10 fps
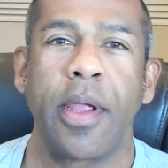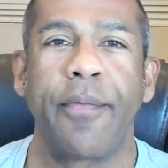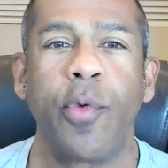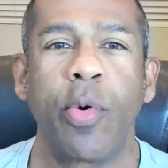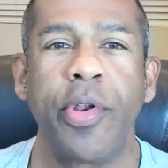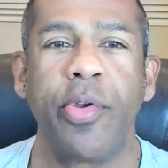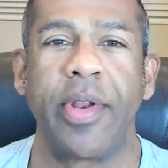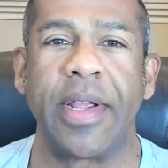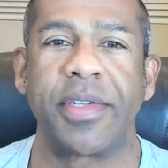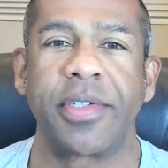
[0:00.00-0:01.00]
If you are new to
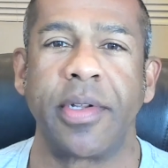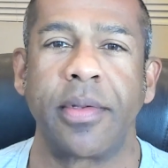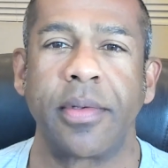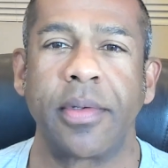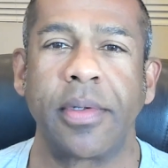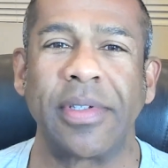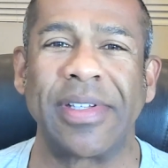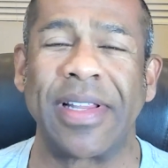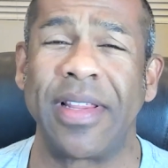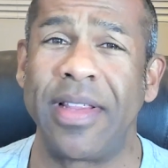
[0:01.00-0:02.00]
insulin,
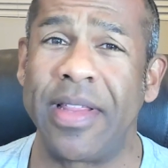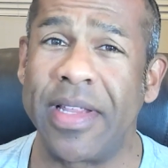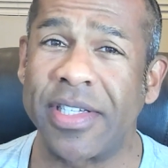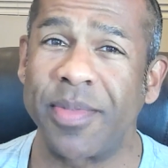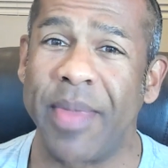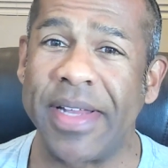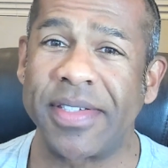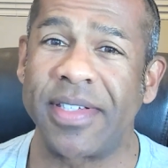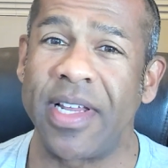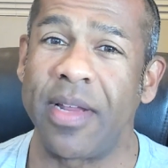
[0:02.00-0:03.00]
this may
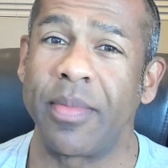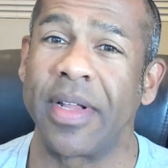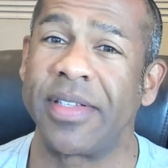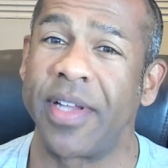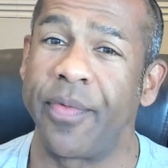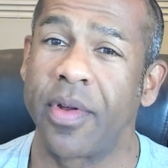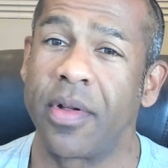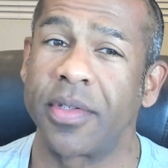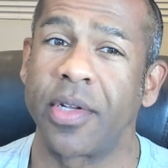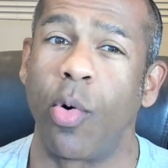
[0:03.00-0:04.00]
seem
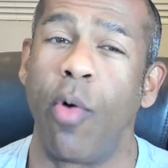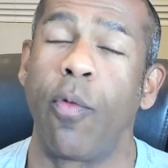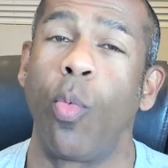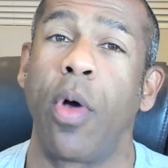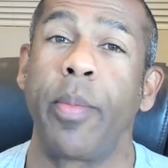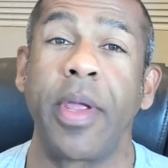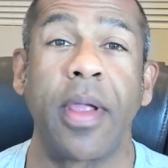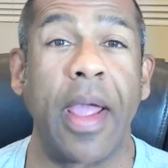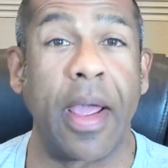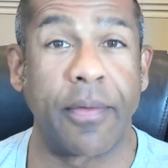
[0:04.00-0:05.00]
difficult and
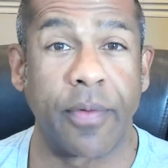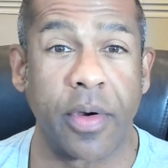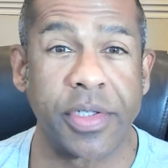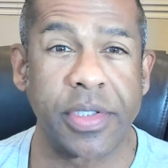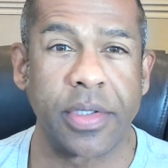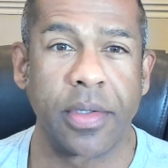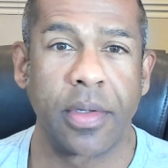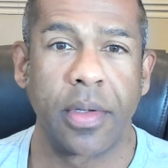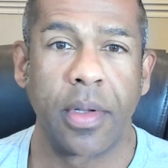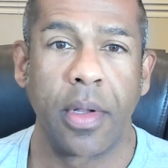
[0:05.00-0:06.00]
overwhelming at first,
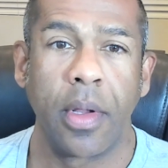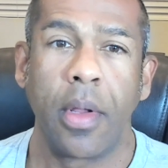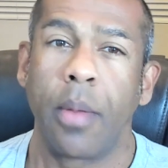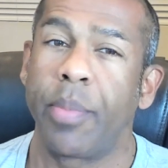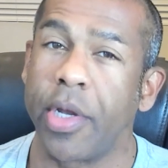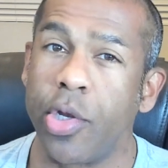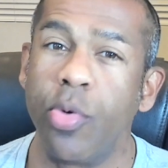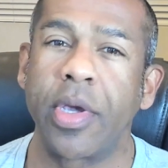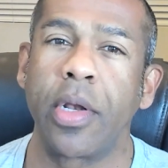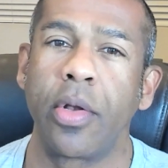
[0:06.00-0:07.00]
but you
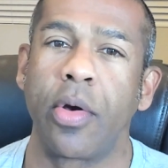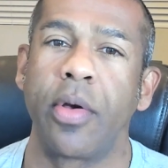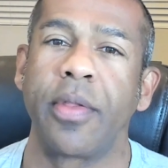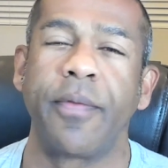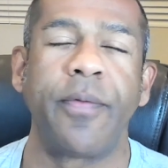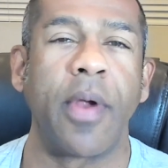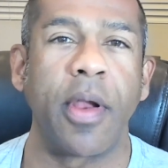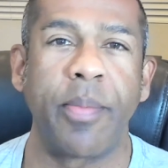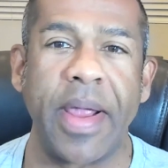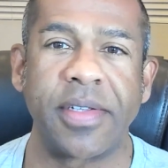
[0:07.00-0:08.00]
can learn the
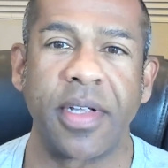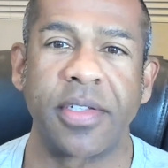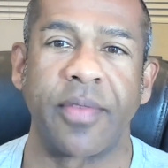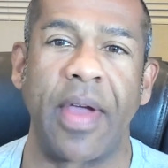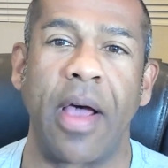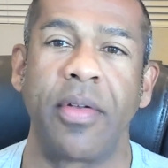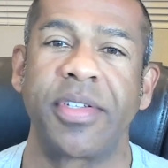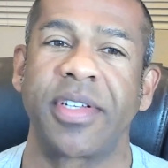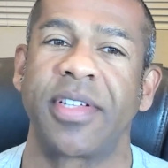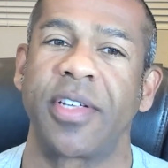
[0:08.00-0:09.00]
very basics of how to
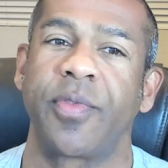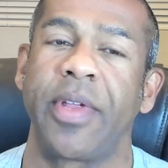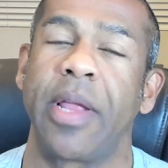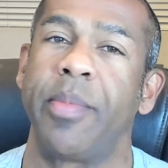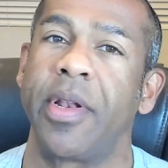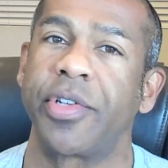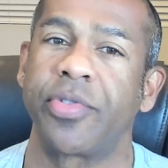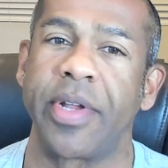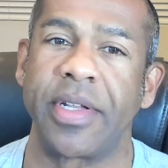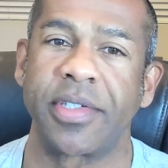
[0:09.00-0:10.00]
successfully administer
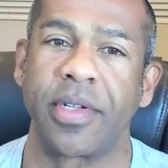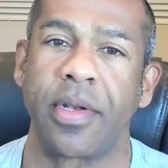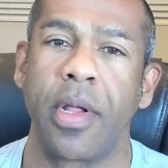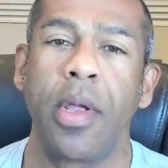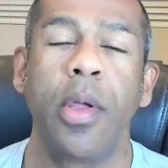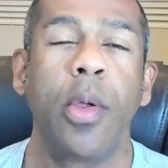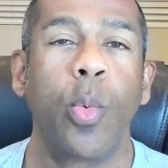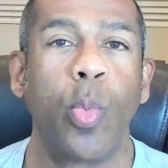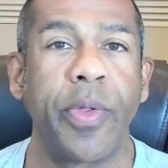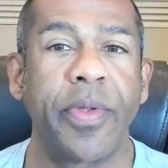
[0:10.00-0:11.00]
insulin
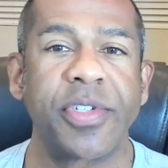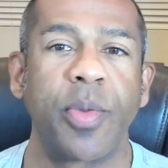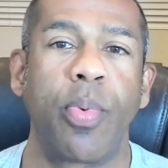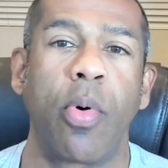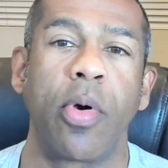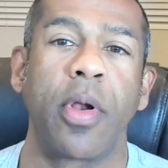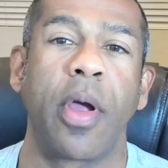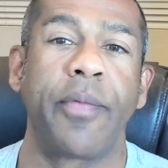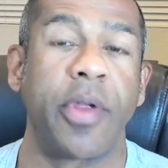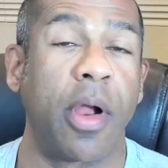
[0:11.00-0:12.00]
with the support
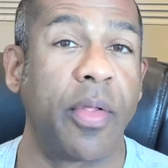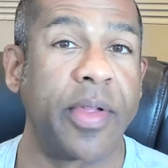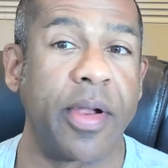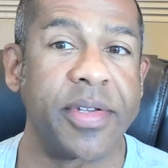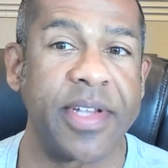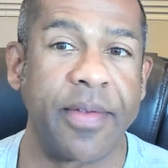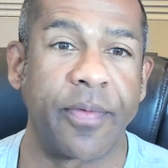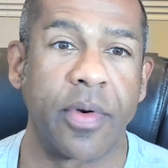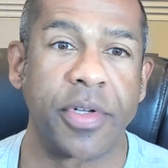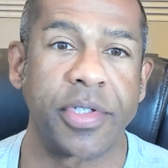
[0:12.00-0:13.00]
of your healthcare team
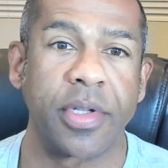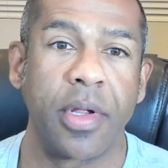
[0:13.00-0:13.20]
first,